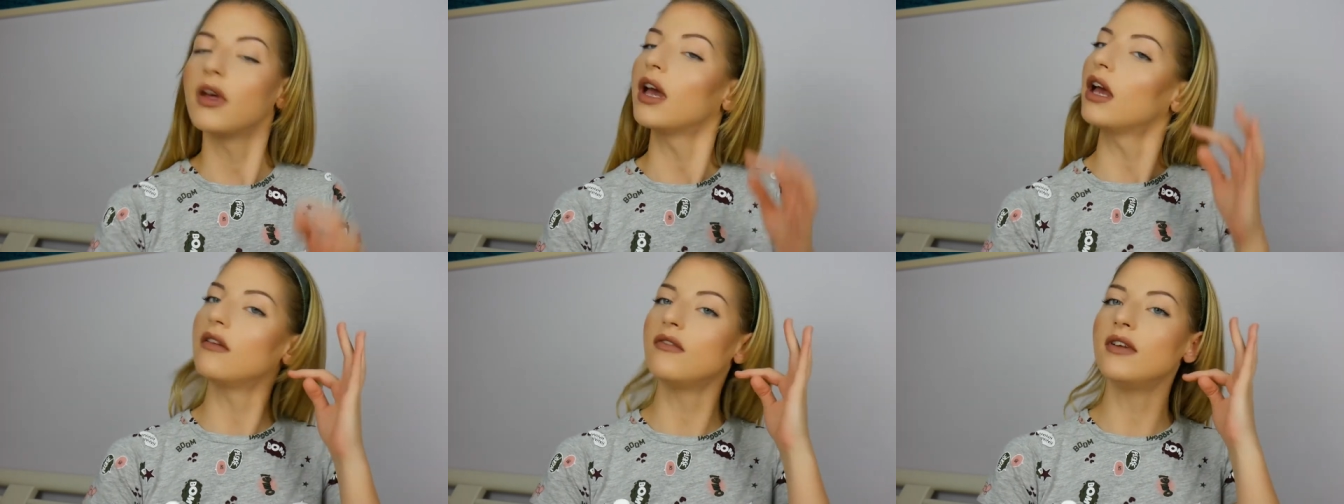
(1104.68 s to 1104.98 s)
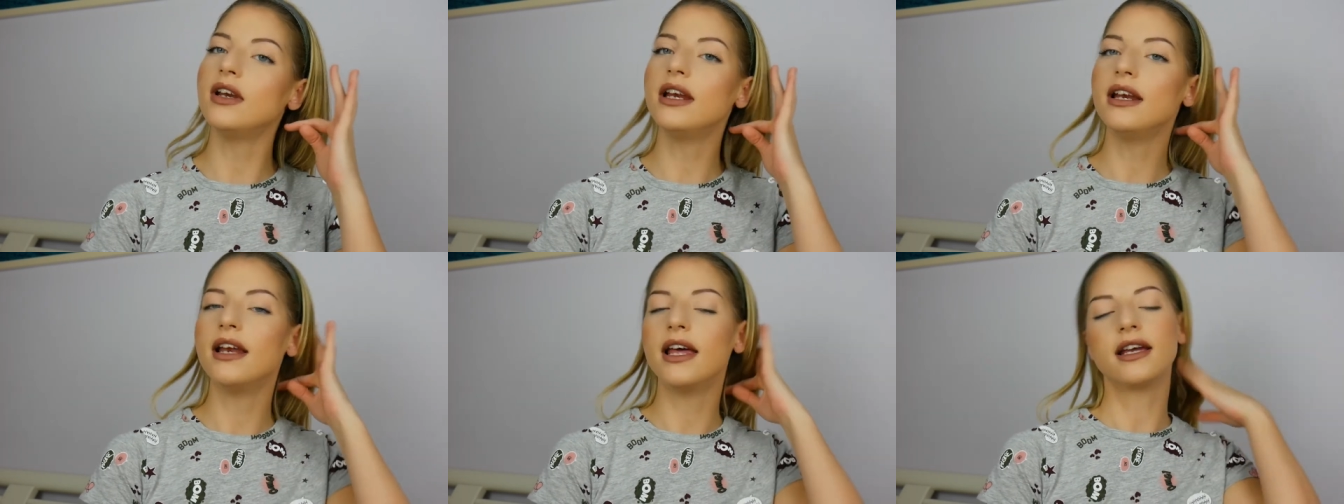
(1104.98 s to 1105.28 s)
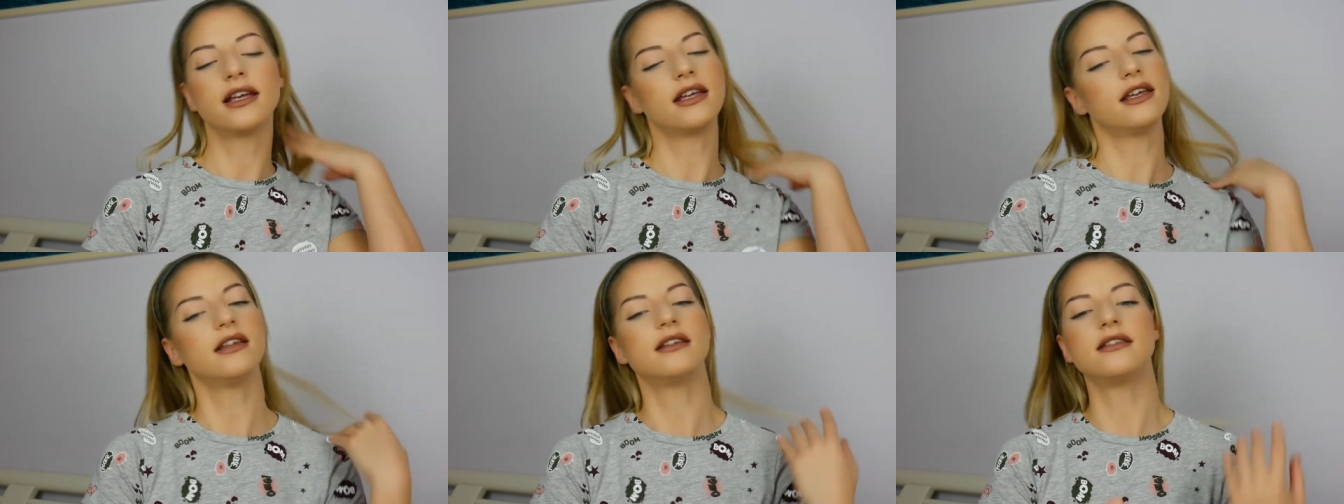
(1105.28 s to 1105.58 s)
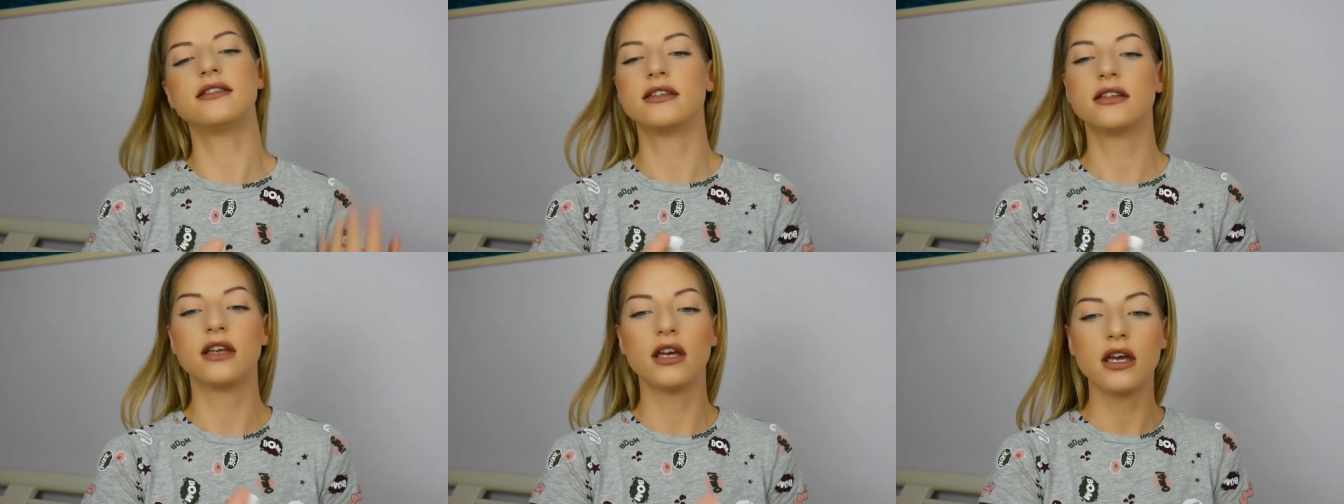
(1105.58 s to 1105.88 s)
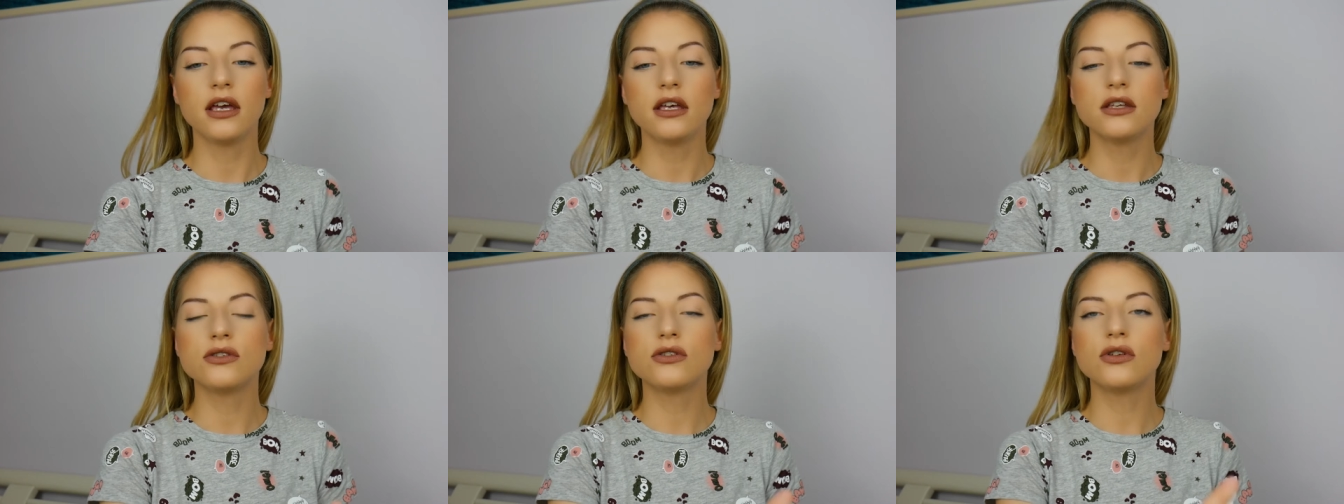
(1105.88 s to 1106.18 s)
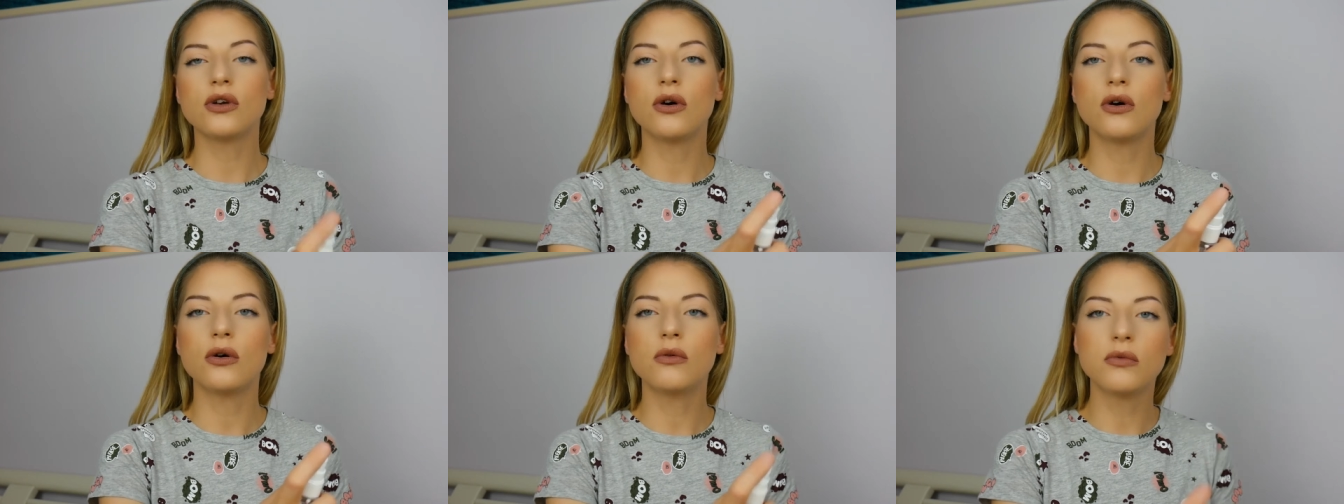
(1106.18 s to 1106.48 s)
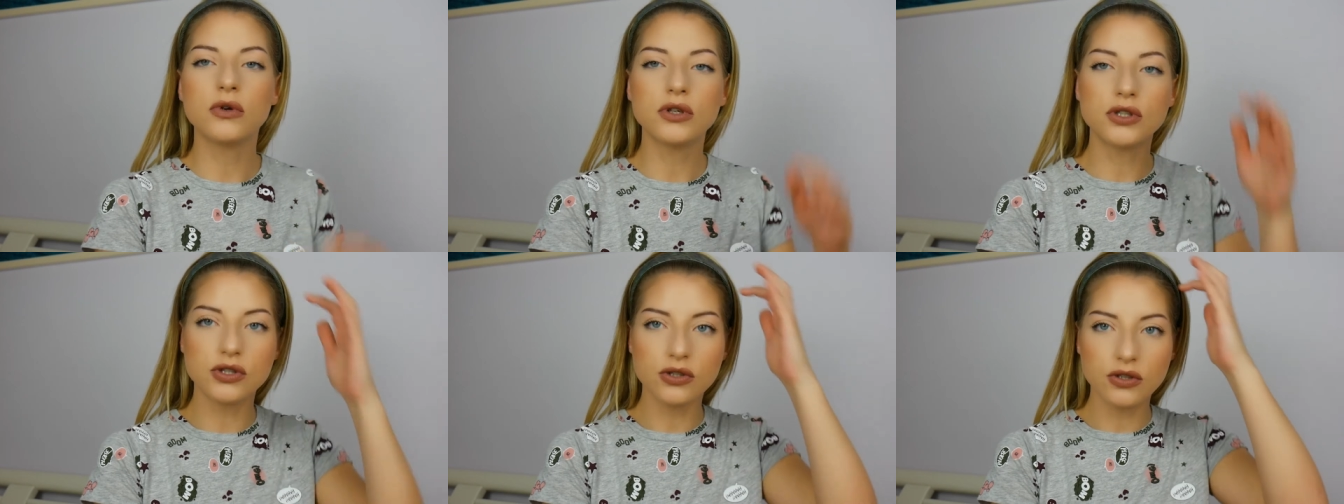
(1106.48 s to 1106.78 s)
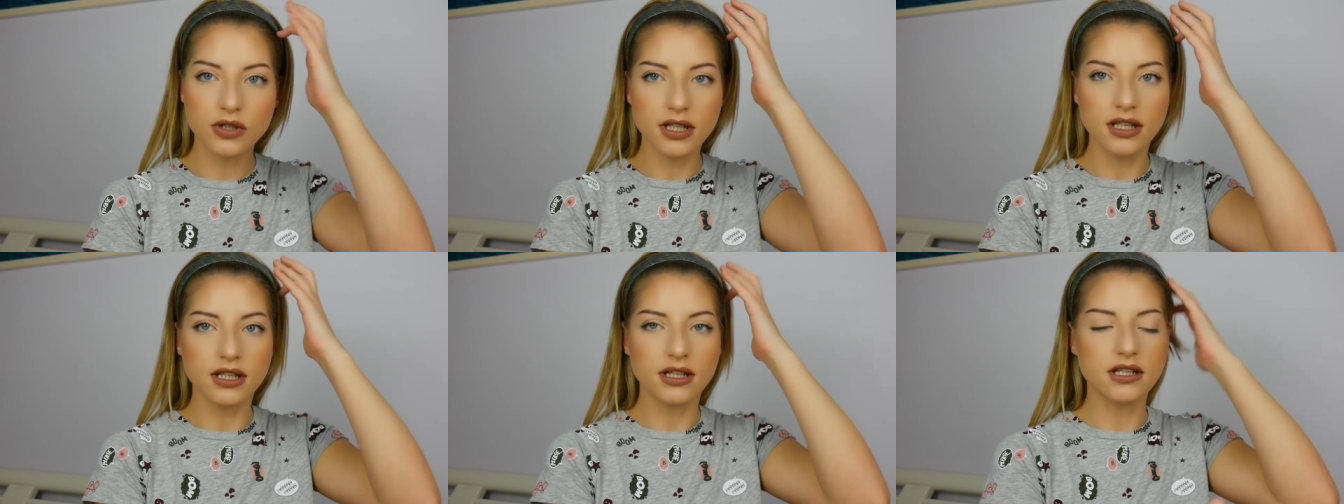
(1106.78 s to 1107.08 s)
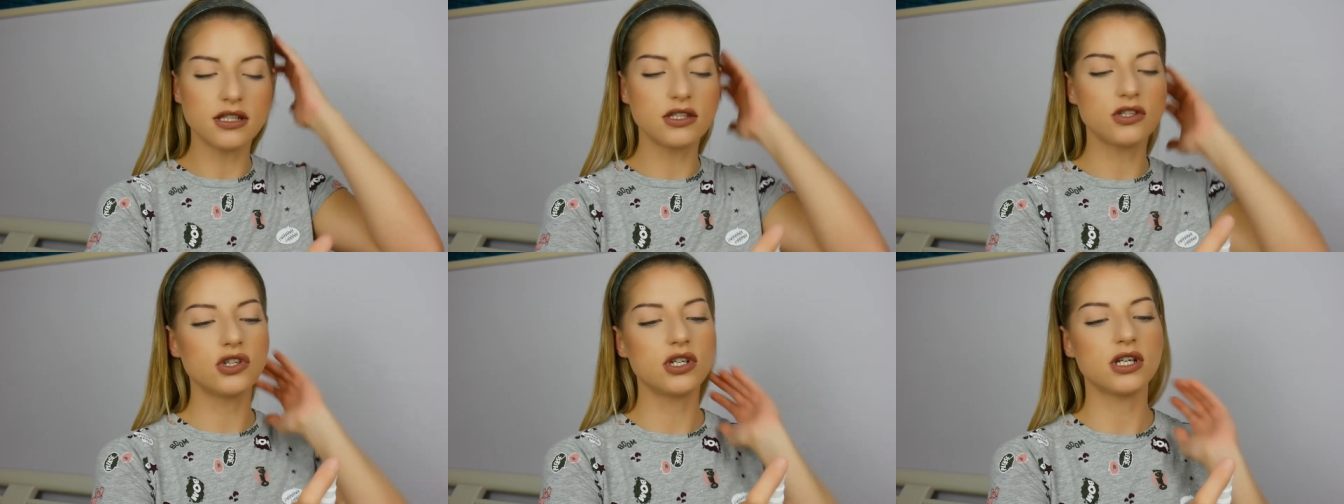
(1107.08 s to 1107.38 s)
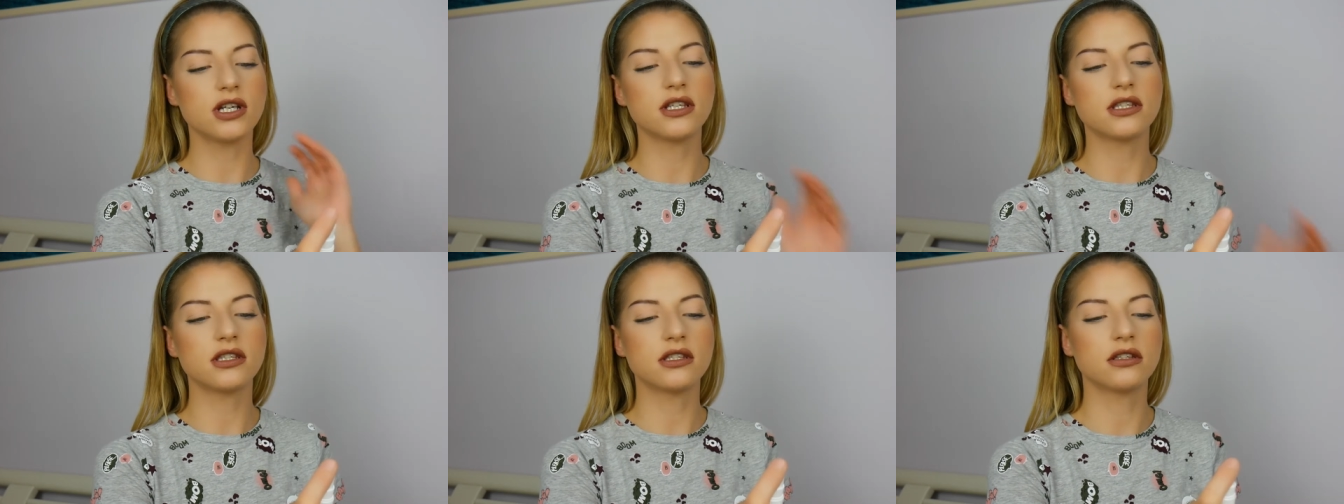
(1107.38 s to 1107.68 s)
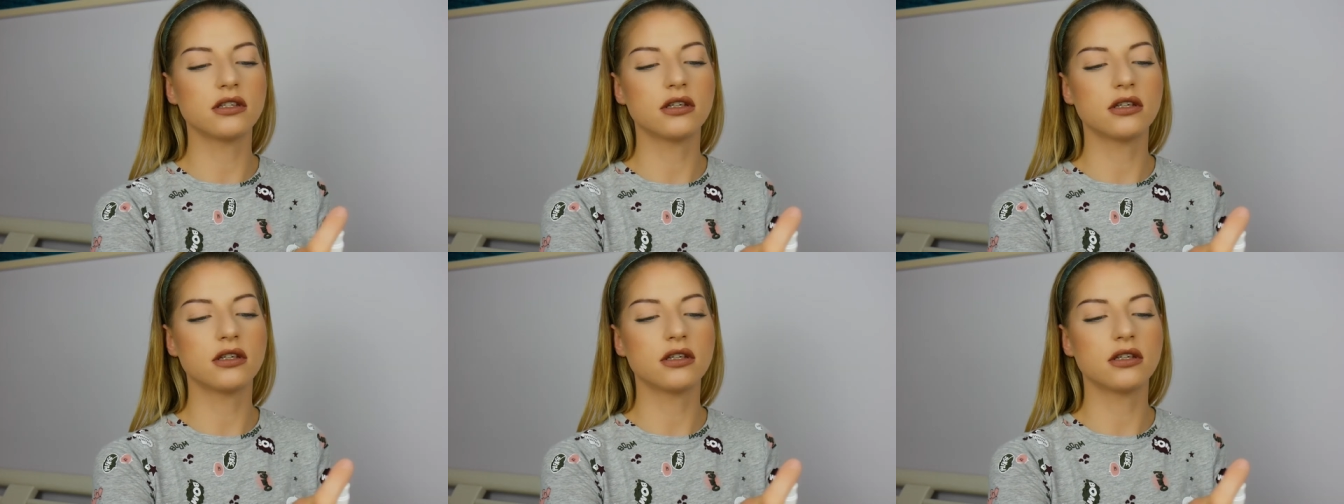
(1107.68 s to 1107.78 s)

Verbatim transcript: I really like it. So what you need is just